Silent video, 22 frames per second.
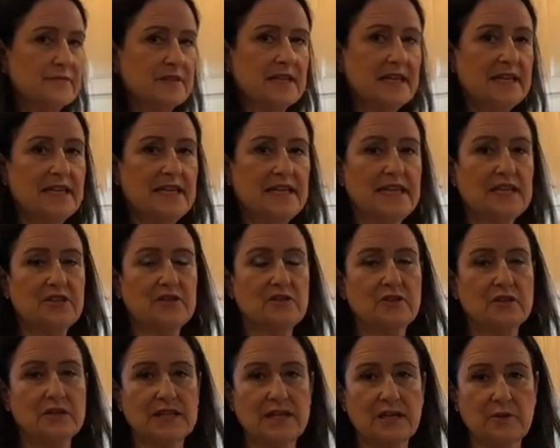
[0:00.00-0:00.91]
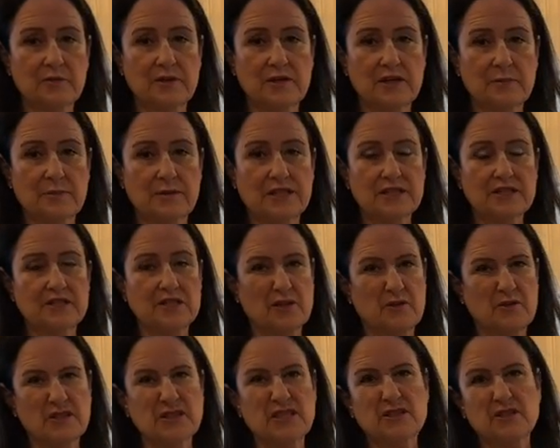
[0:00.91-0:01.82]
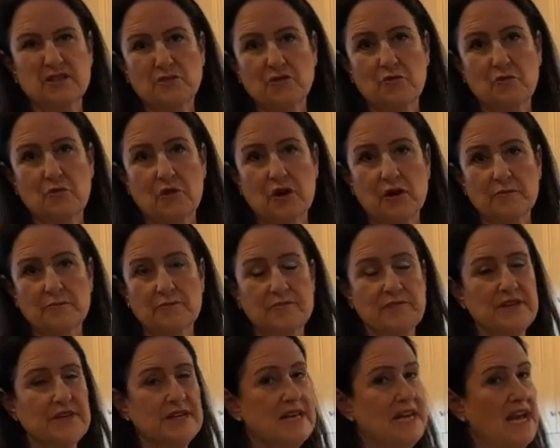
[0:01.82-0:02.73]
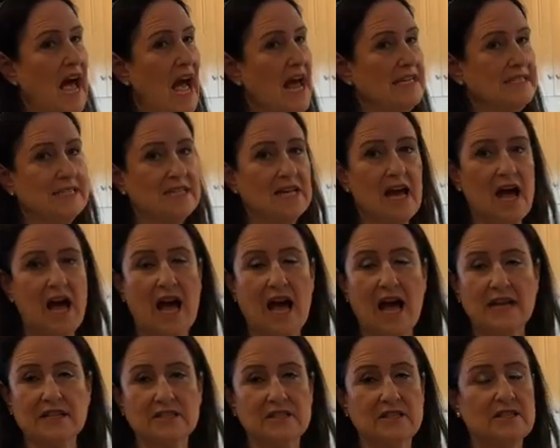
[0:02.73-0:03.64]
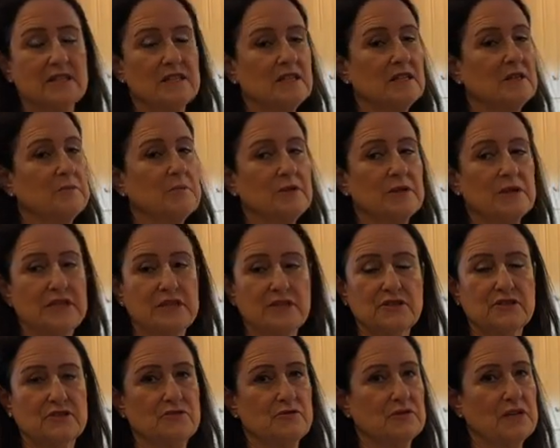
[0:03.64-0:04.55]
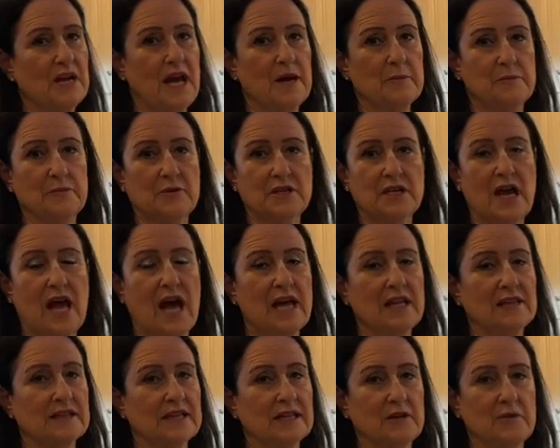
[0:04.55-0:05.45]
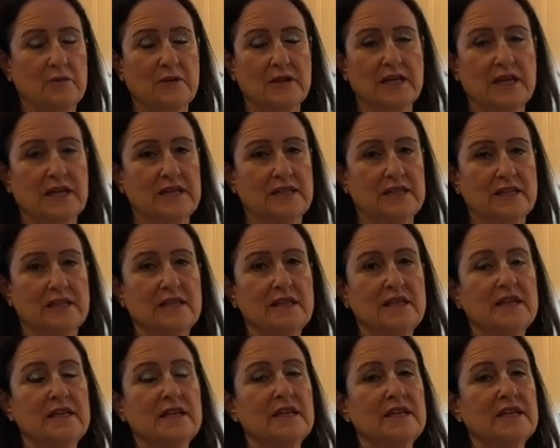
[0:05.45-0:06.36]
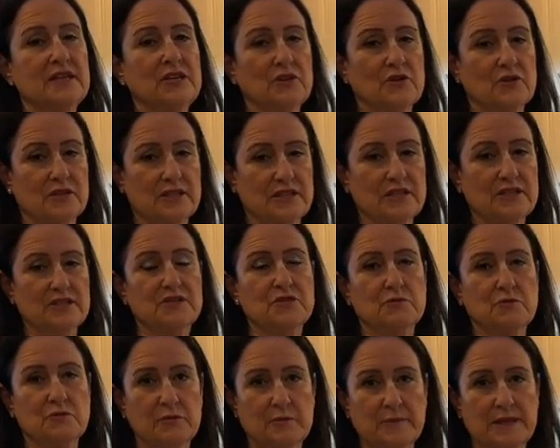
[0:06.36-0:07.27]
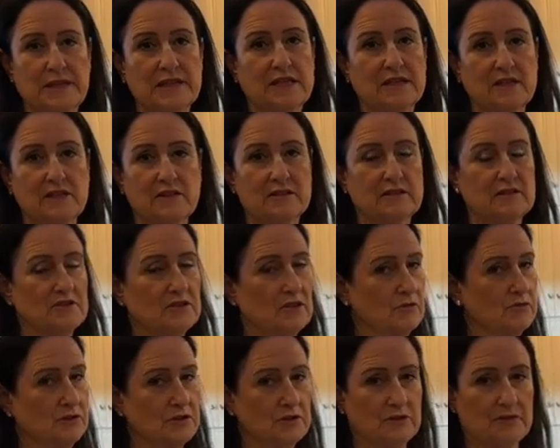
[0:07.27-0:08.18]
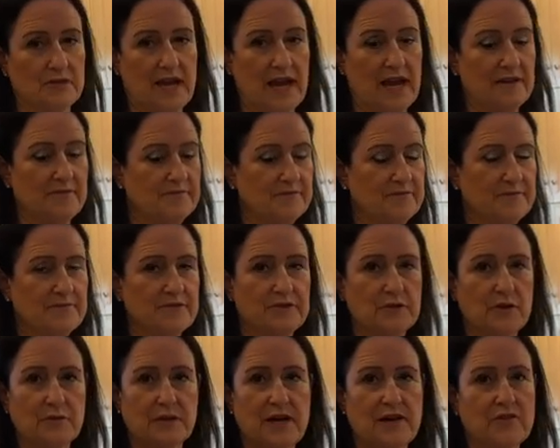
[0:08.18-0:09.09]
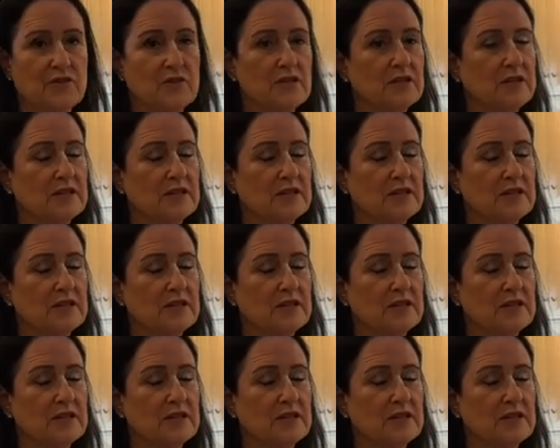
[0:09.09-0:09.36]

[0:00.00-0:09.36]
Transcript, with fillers: heat your liquid a bit so it's lukewarm, not hot. Please do not put hot liquid in. Your yeast will be killed. Don't do that. Don't ever